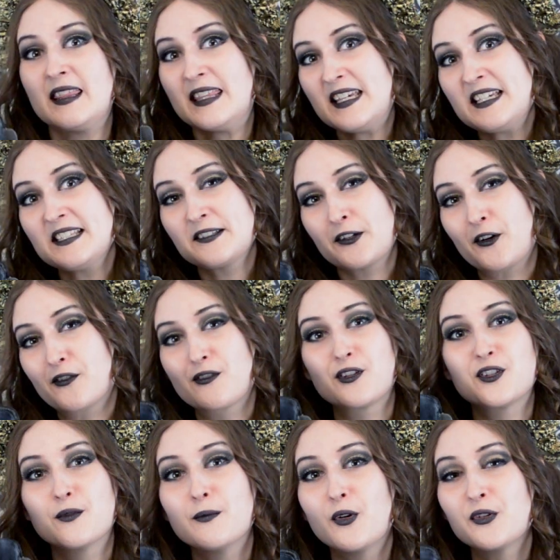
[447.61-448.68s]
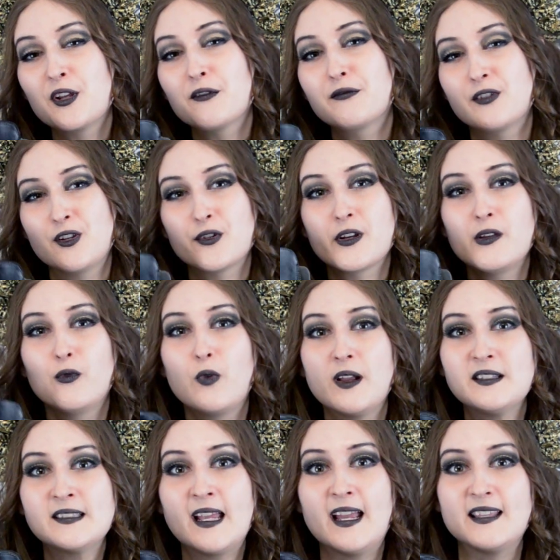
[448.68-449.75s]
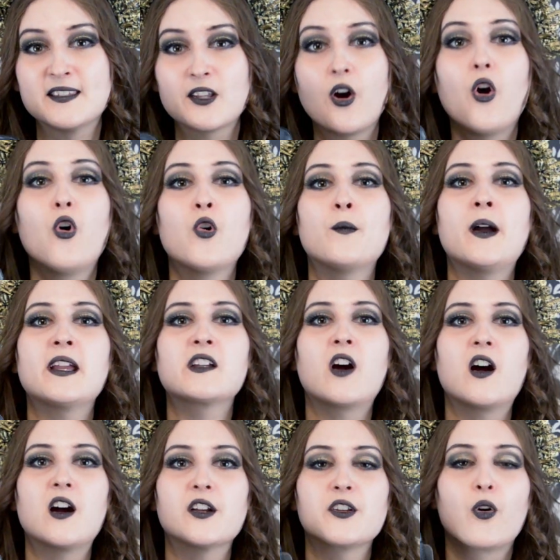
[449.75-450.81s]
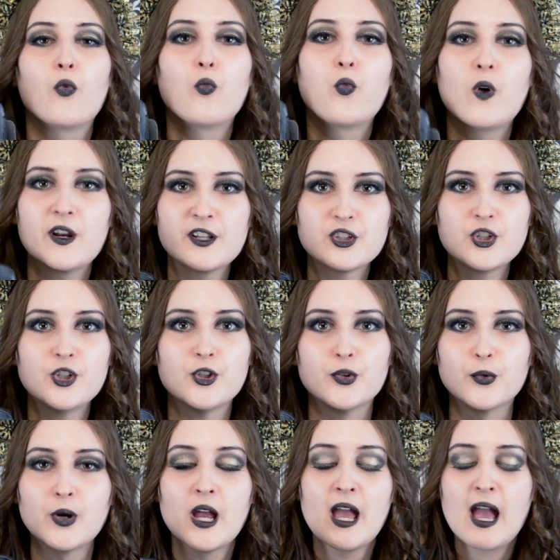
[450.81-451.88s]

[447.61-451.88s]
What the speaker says: These are the Demonia Fury 110s. Oh my god, what a shoe.